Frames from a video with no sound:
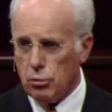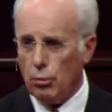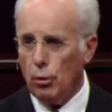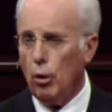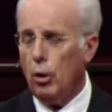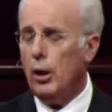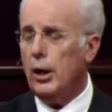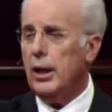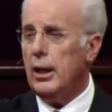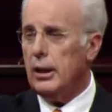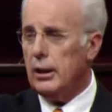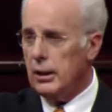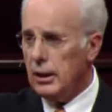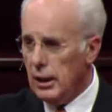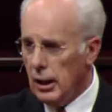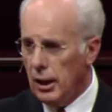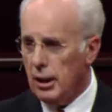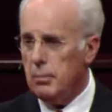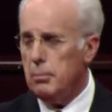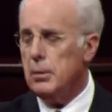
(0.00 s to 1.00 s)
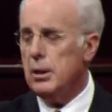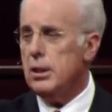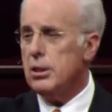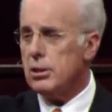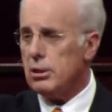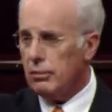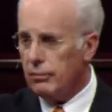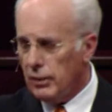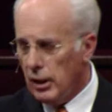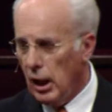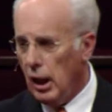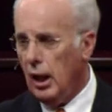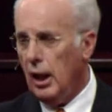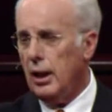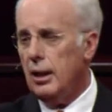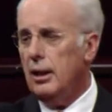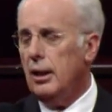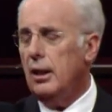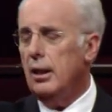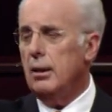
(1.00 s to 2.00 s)
destroy the enemies of
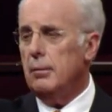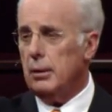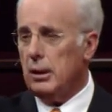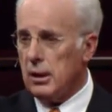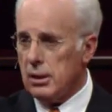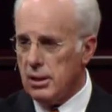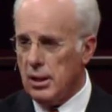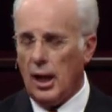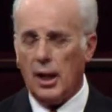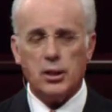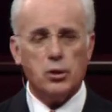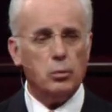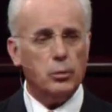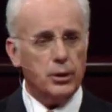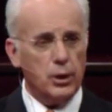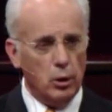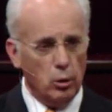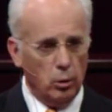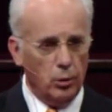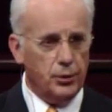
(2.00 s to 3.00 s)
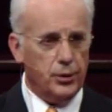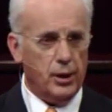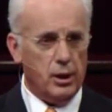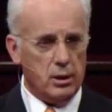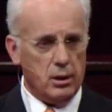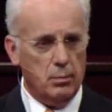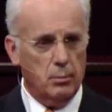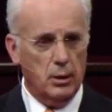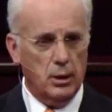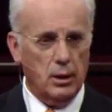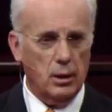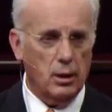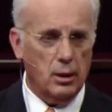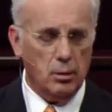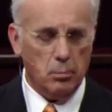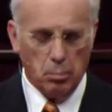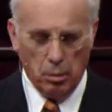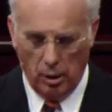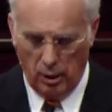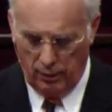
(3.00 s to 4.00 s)
God because that's what the Old Testament
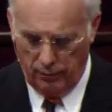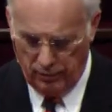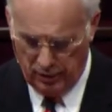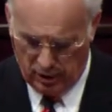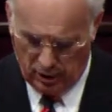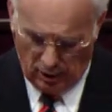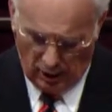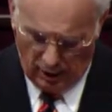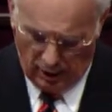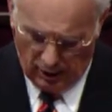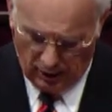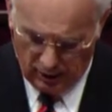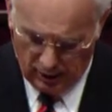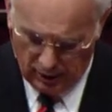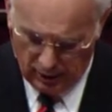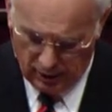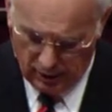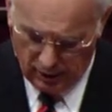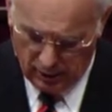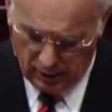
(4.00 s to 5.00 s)
prophesied.